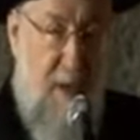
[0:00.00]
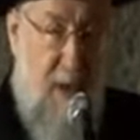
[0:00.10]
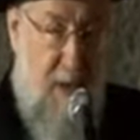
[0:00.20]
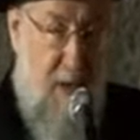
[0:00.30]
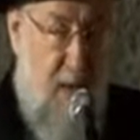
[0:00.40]

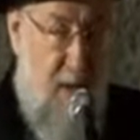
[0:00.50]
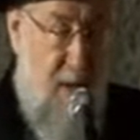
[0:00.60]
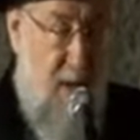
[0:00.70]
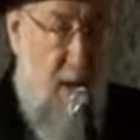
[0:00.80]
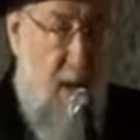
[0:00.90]

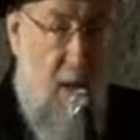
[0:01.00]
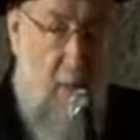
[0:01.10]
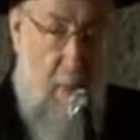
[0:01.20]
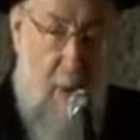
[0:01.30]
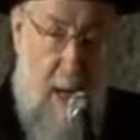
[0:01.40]
success
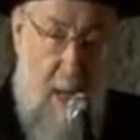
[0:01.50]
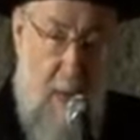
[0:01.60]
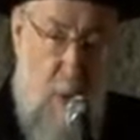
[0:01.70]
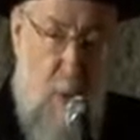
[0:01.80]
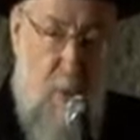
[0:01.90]
by
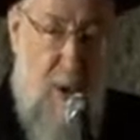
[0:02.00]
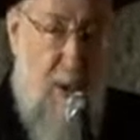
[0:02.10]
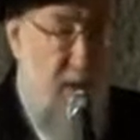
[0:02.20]
using